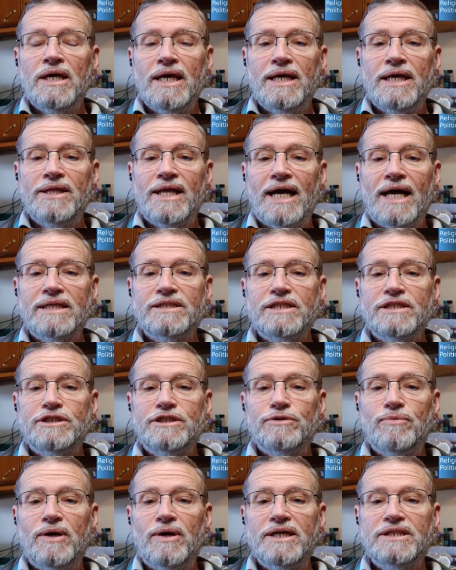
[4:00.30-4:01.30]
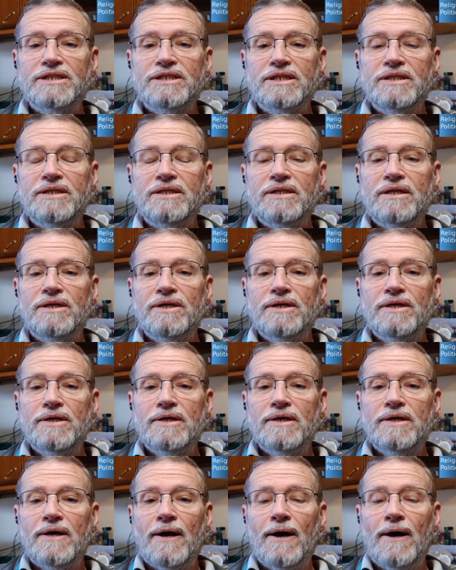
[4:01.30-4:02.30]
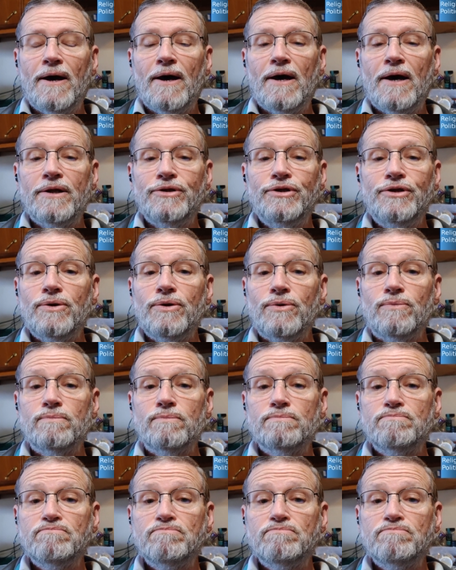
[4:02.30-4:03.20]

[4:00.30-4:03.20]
in that situation, do.